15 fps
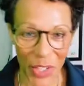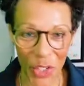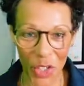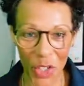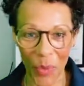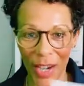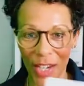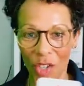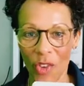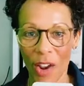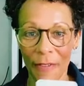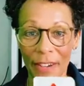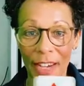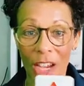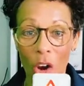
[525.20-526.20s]
Two-way
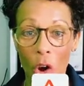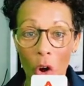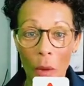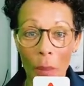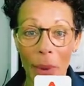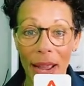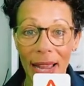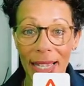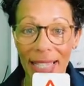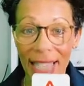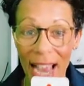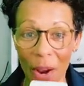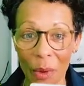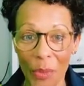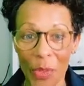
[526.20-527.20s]
traffic up and
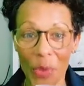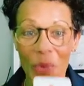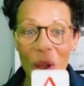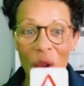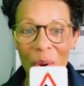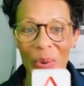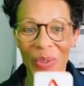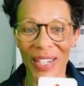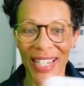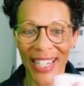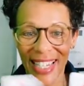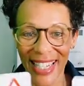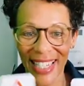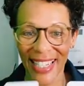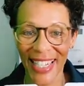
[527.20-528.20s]
down the road.
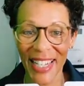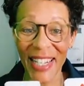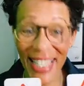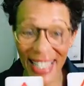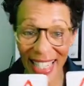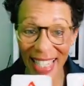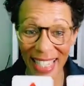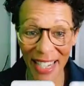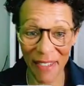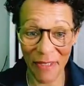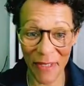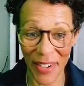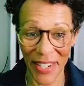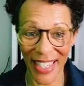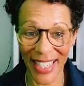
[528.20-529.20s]
See the
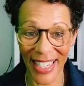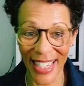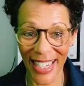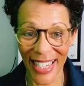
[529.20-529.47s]
difference?